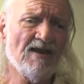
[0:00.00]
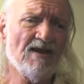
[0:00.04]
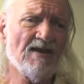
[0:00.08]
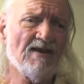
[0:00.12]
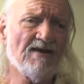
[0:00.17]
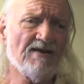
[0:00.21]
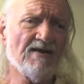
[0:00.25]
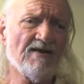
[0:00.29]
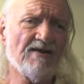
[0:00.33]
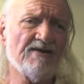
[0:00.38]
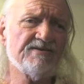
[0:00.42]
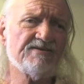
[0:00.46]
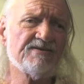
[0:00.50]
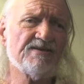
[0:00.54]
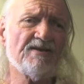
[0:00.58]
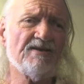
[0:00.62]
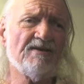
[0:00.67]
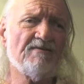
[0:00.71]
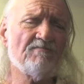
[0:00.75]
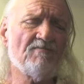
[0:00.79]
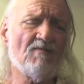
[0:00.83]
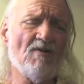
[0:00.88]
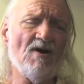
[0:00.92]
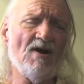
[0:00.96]
And I
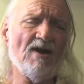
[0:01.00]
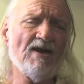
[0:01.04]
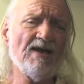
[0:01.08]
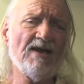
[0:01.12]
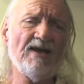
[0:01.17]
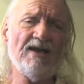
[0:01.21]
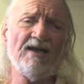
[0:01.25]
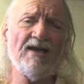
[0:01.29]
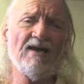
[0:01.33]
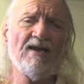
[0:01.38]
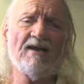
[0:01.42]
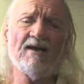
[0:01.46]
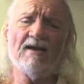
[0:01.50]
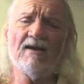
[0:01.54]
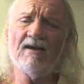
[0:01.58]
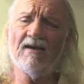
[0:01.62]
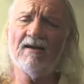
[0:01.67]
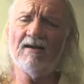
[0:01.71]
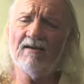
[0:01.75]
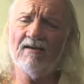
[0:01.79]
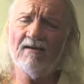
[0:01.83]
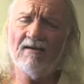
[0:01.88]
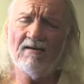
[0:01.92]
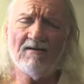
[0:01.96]
said, Wally,
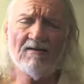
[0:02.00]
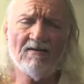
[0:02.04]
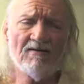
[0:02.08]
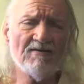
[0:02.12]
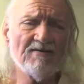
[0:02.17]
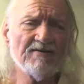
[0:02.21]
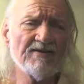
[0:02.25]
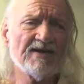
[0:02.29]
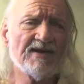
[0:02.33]
all